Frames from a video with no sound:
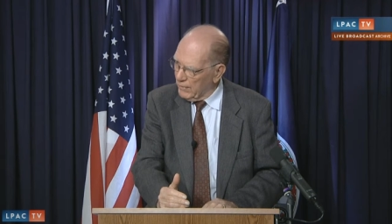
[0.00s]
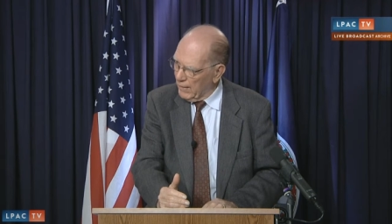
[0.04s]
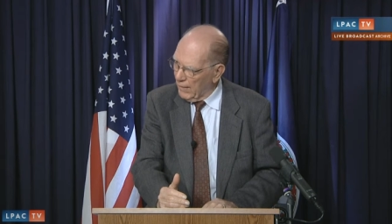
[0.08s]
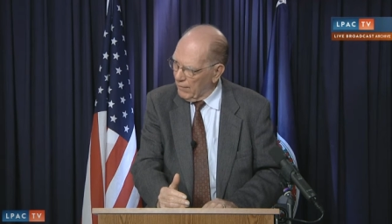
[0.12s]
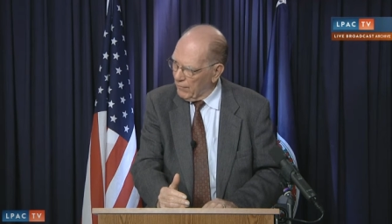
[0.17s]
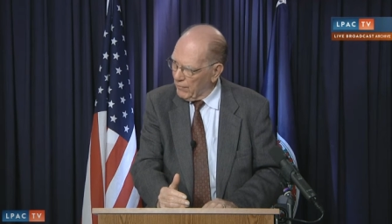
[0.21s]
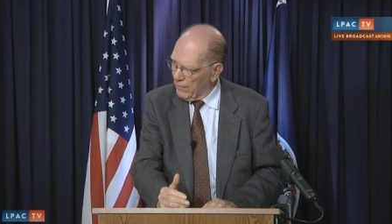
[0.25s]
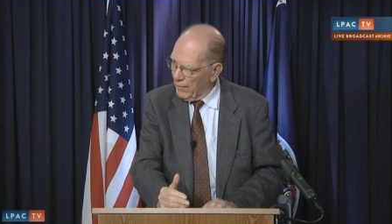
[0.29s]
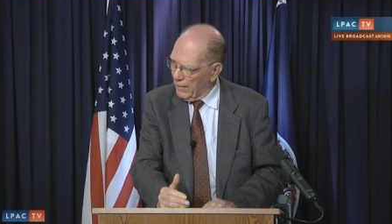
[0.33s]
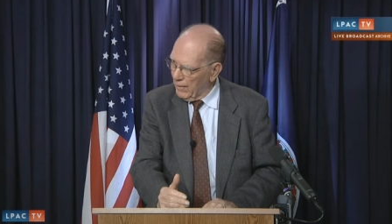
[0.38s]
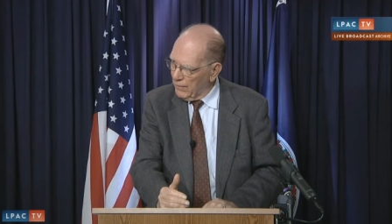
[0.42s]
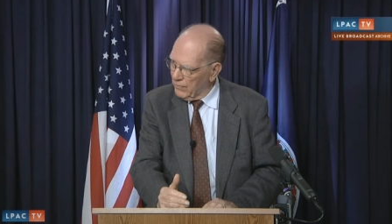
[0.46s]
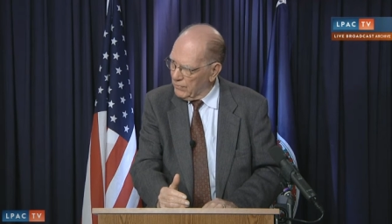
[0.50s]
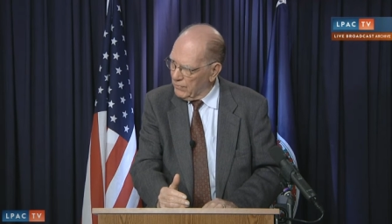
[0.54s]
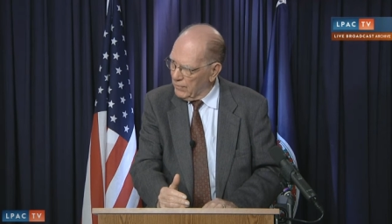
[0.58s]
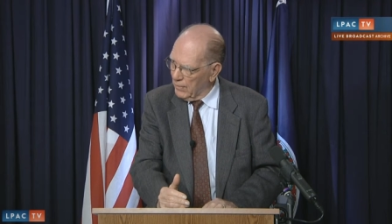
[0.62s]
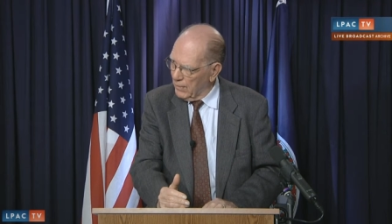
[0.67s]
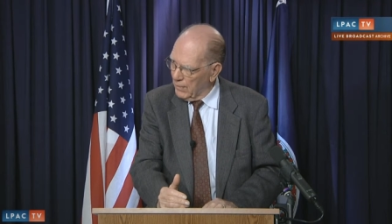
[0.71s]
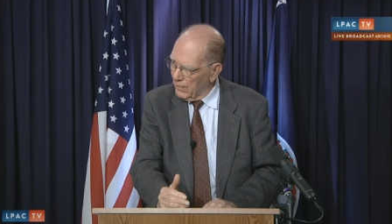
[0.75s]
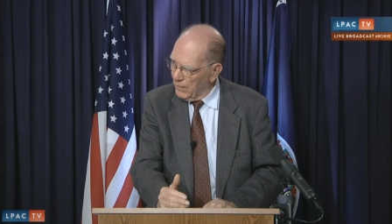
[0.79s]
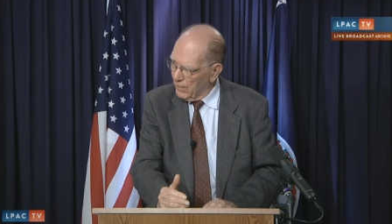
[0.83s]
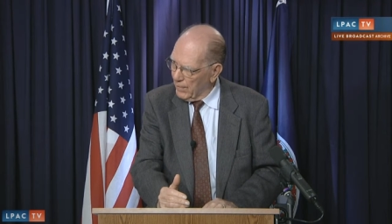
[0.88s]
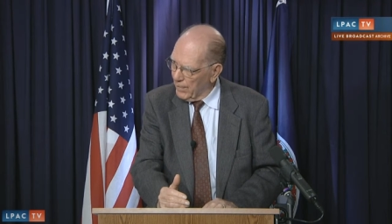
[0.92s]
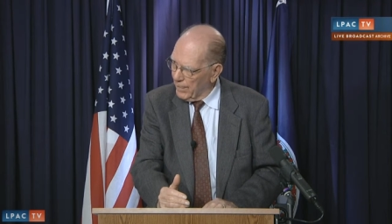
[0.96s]
have
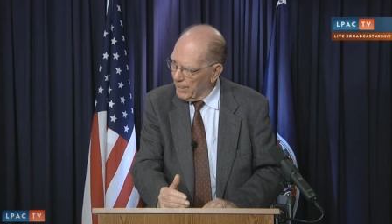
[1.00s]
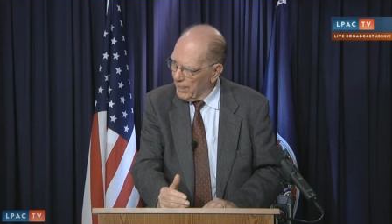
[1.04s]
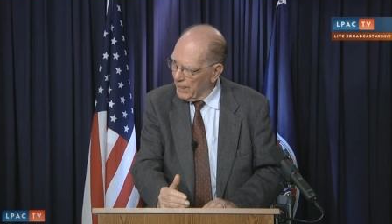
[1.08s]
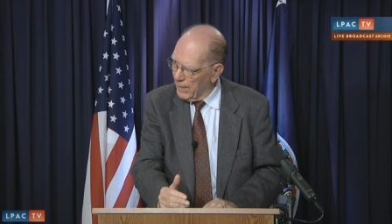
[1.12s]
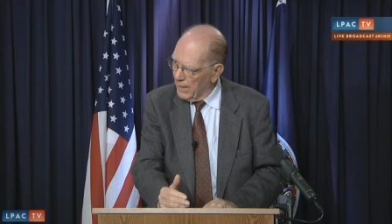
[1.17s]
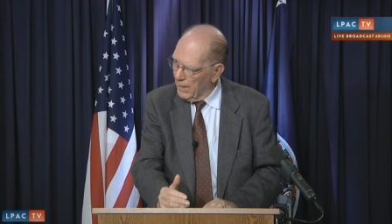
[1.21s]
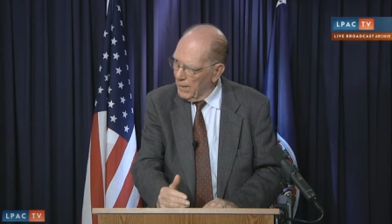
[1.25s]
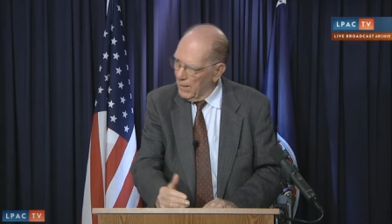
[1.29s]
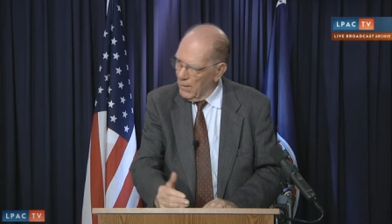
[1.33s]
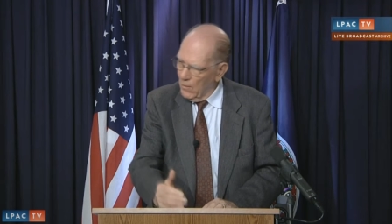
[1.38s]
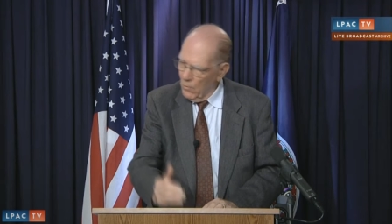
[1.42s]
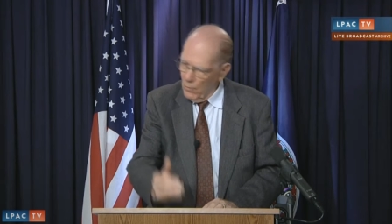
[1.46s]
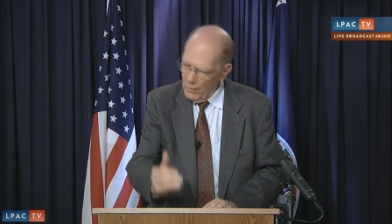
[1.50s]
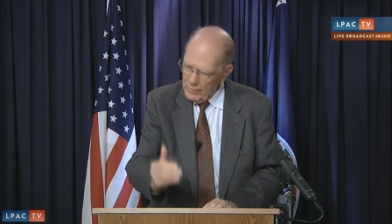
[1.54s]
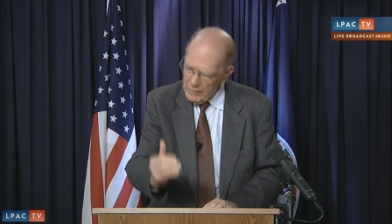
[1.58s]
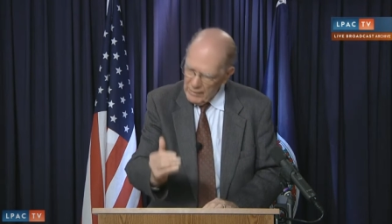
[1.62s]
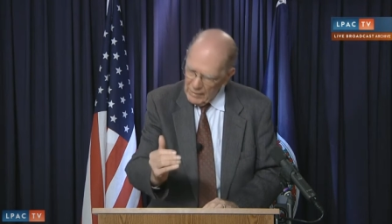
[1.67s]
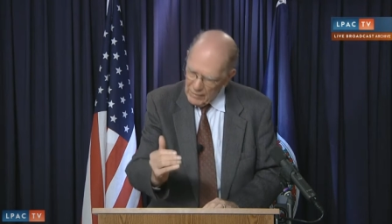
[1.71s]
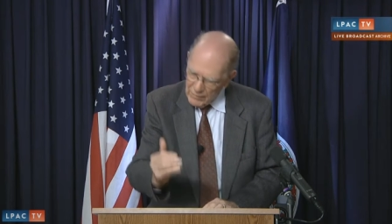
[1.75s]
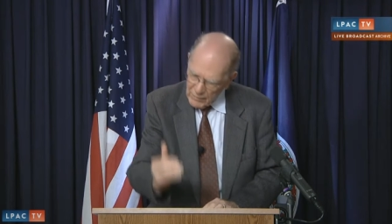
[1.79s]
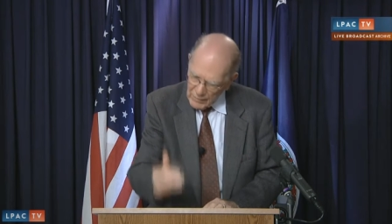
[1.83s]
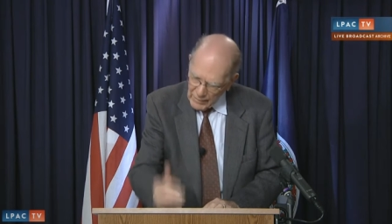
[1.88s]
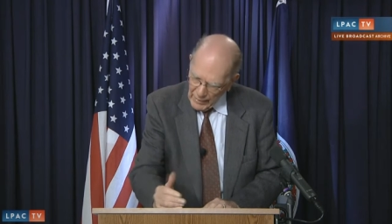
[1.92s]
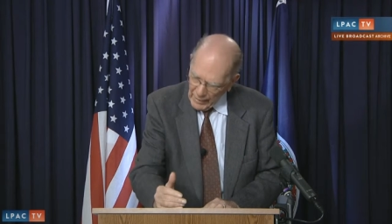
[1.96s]
Glass-Steagall. What
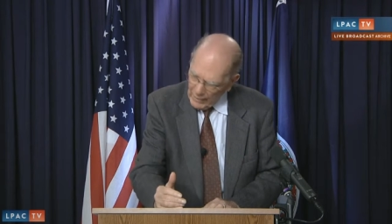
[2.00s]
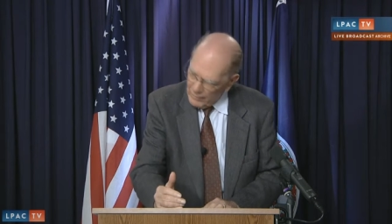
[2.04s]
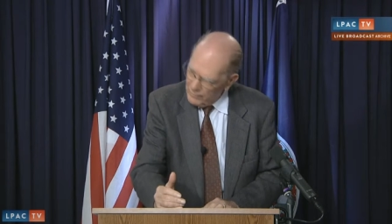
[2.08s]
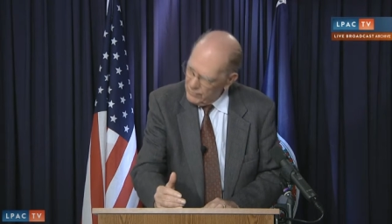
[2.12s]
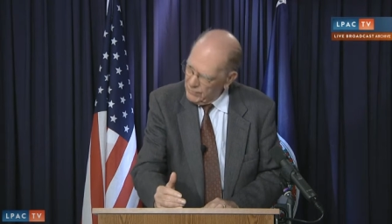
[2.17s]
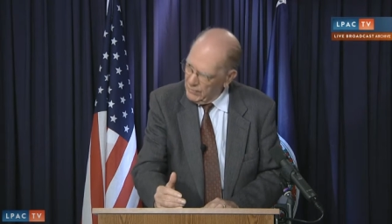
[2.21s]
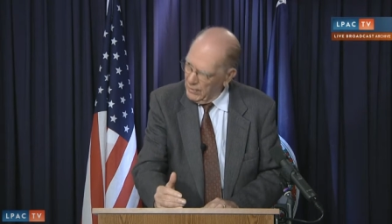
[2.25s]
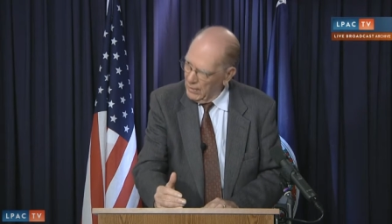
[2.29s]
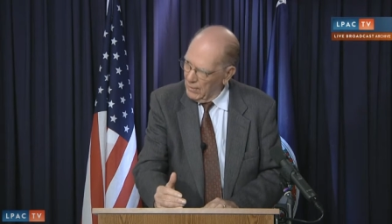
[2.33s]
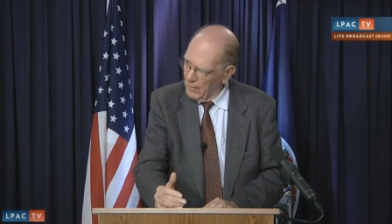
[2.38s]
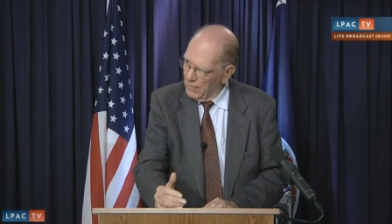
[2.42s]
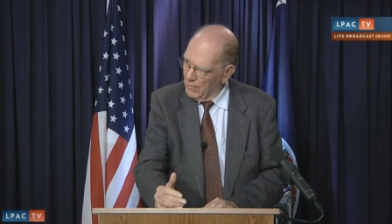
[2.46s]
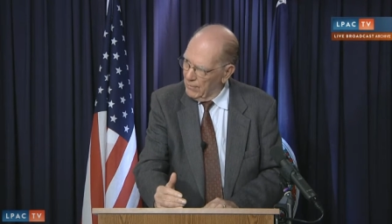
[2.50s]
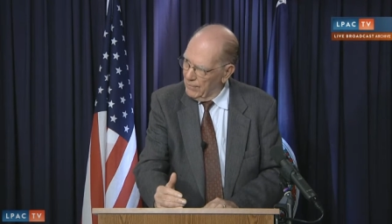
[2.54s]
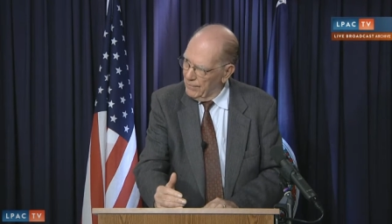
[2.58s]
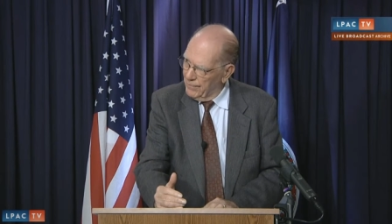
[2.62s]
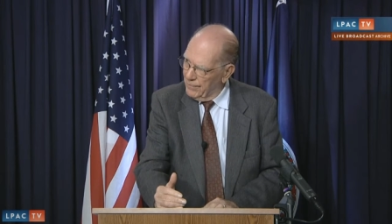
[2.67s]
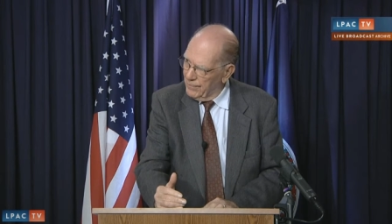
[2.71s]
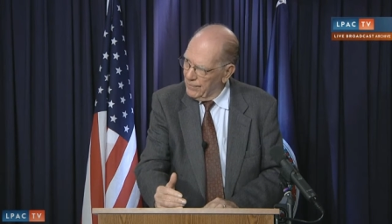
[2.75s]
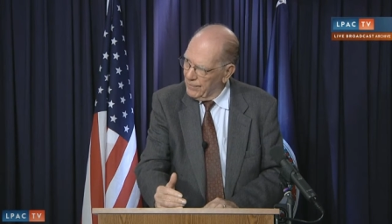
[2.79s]
is Glass-Steagall?